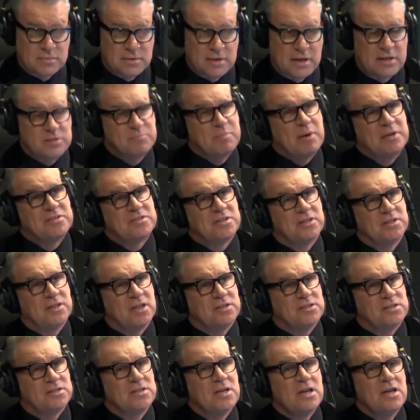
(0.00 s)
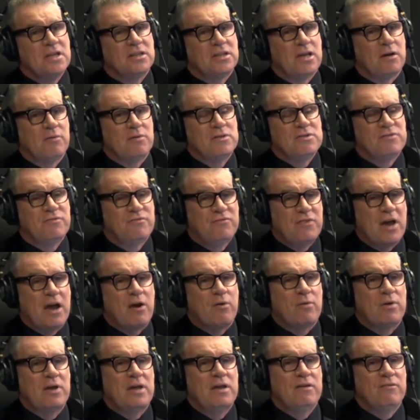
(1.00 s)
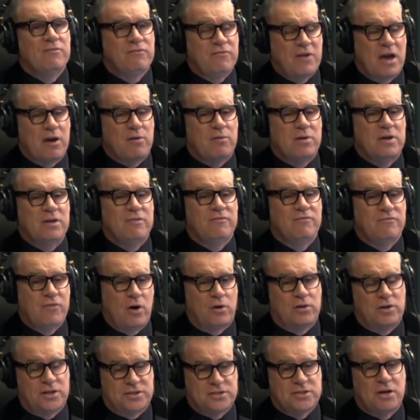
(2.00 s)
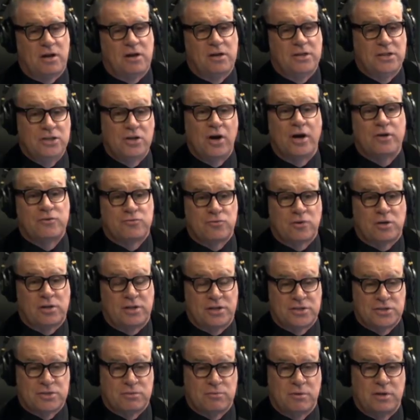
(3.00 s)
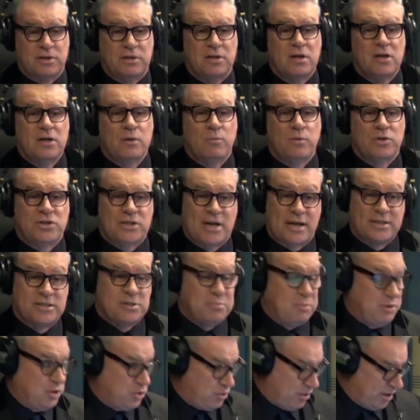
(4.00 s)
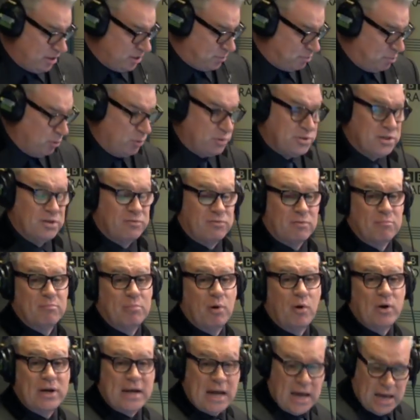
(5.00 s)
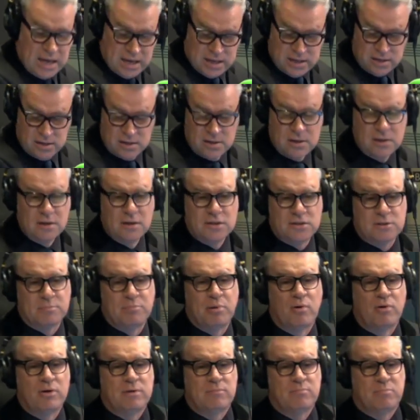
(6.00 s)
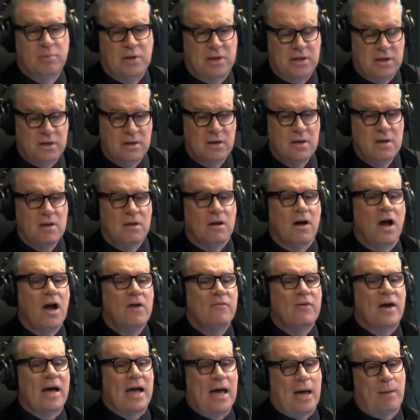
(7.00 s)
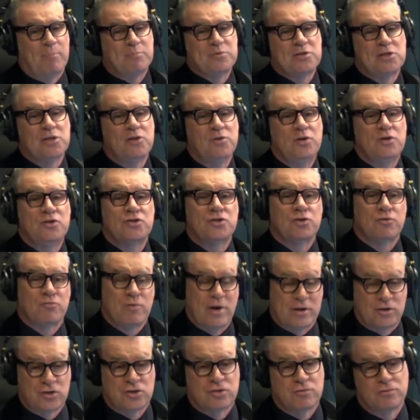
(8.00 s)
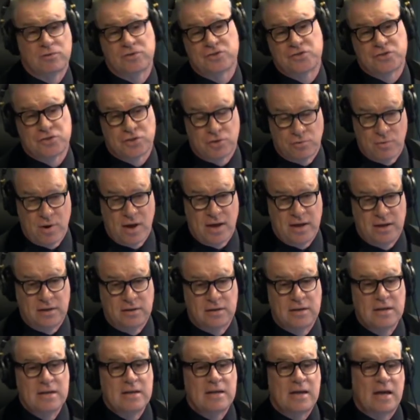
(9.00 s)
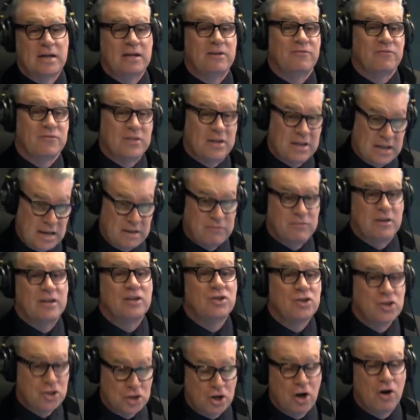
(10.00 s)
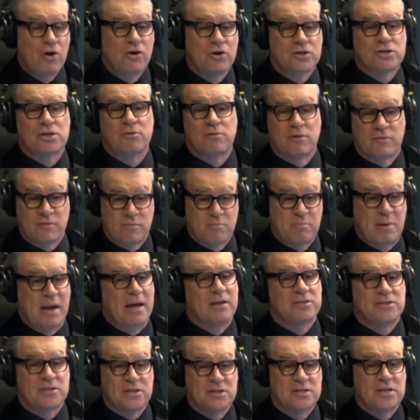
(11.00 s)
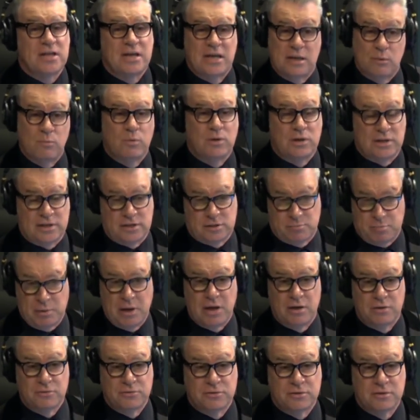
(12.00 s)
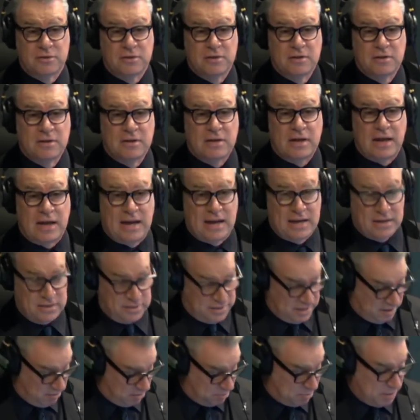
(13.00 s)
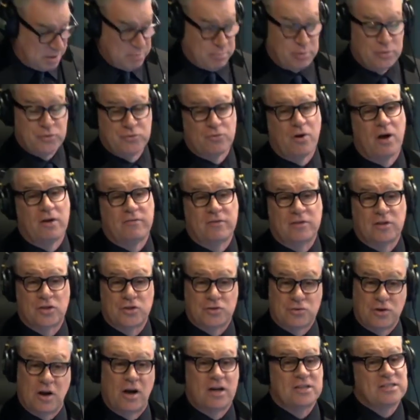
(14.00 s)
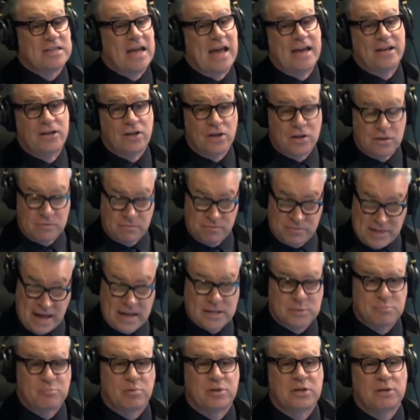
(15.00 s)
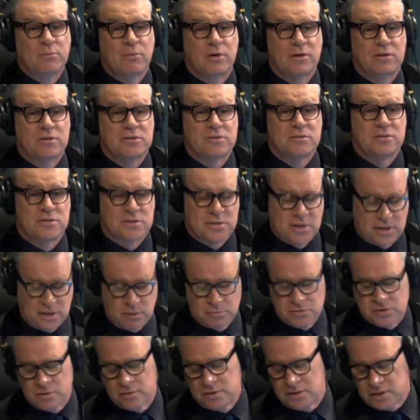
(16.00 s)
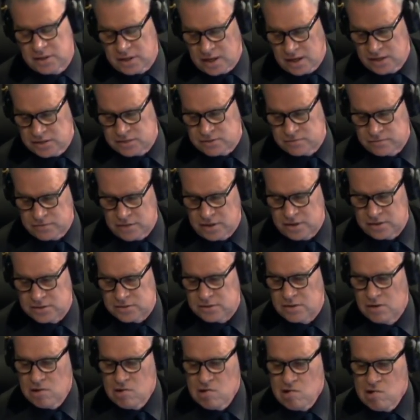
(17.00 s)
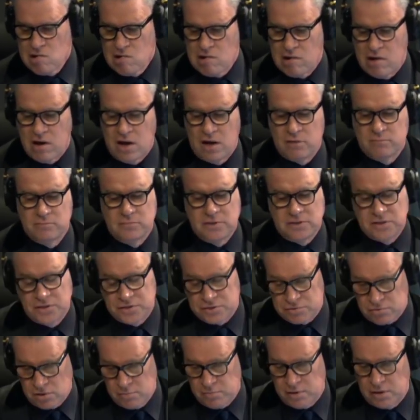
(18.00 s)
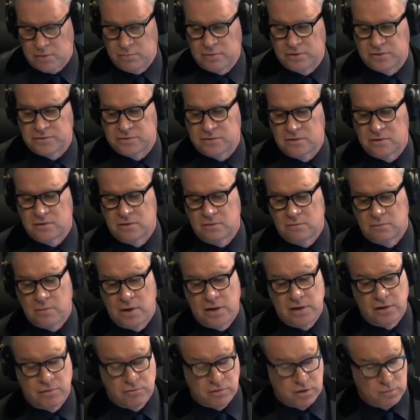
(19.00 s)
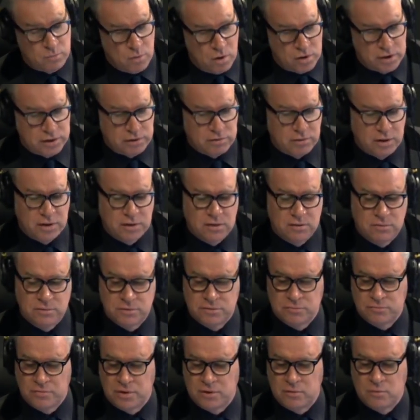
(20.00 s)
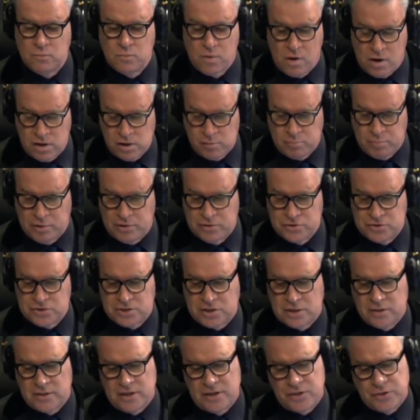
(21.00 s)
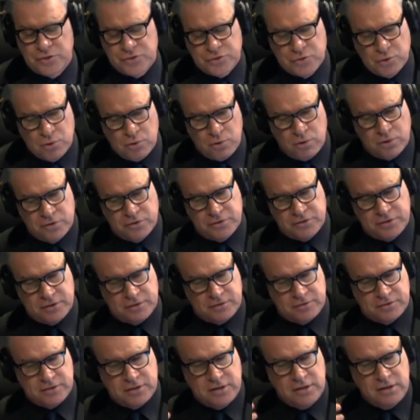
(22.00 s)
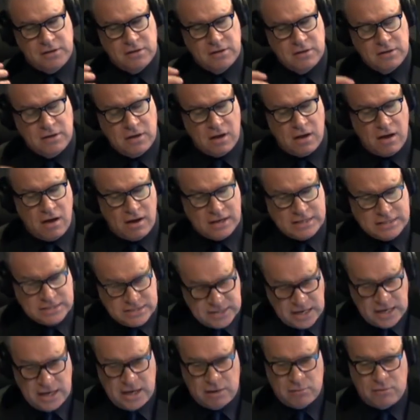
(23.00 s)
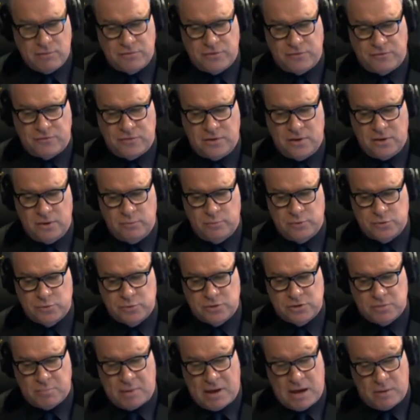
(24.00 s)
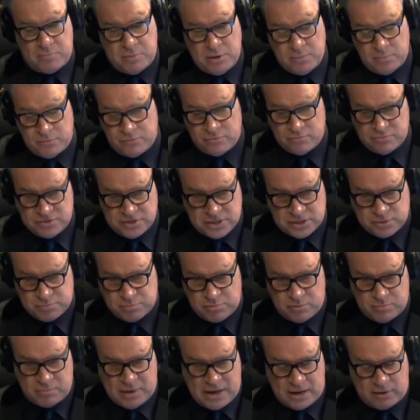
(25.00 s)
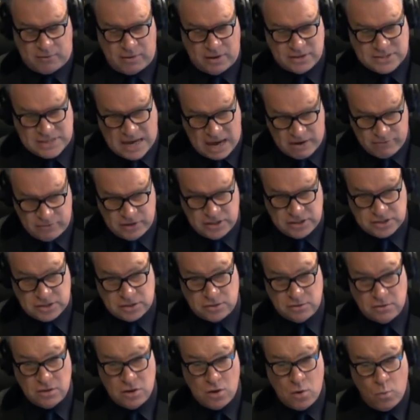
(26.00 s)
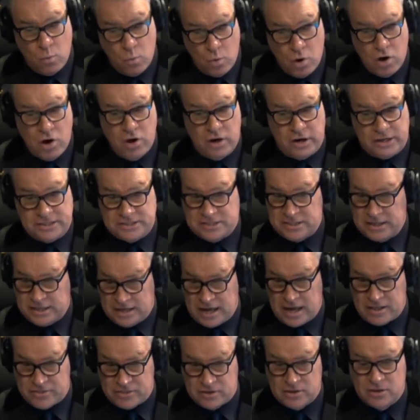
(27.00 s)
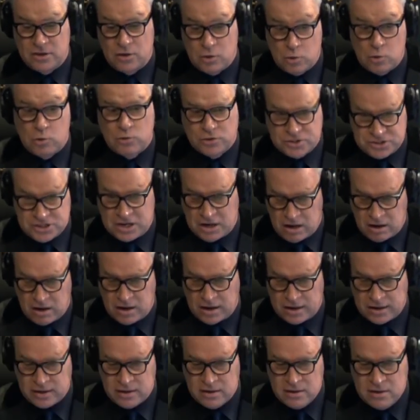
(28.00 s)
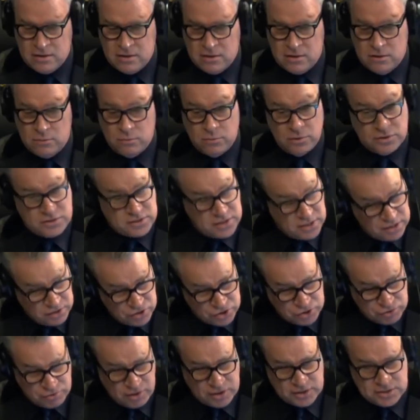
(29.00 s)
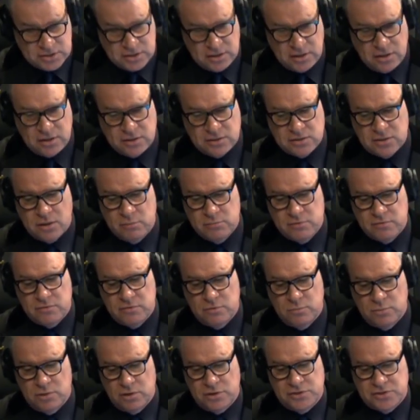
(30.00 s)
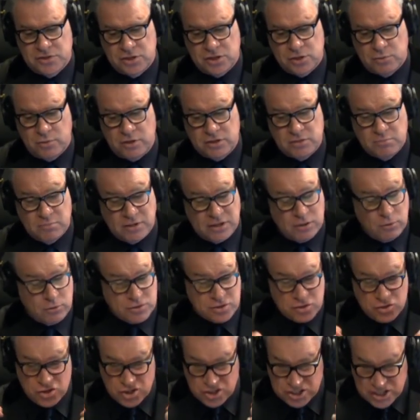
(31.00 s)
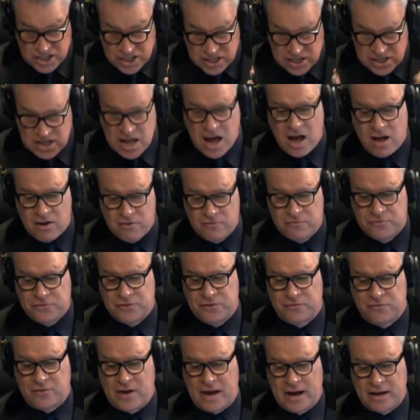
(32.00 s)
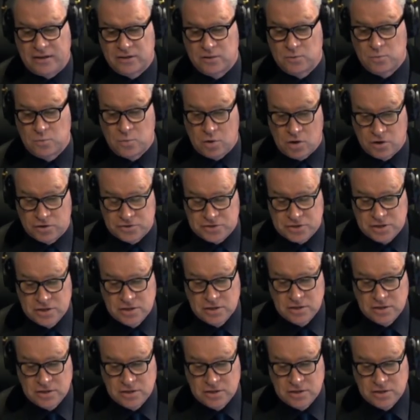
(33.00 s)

has best condense condenses, there is very, very volatile nitroglycerine, which has to be transported from point A to point B over absolutely treacherous terrain. And if, if it jogs or if it bounces, it will explode. And there are people driving the trucks, and that's pretty much the setup. So in okay. the case of this, um, he did the screenplay with uh, Walon Green, Wally Green, who had written Wild Bunch, and they thought that the idea of the film, which was about people from disparate backgrounds having to work together or die, was interesting in terms of the world situation. But they also just loved the fact that what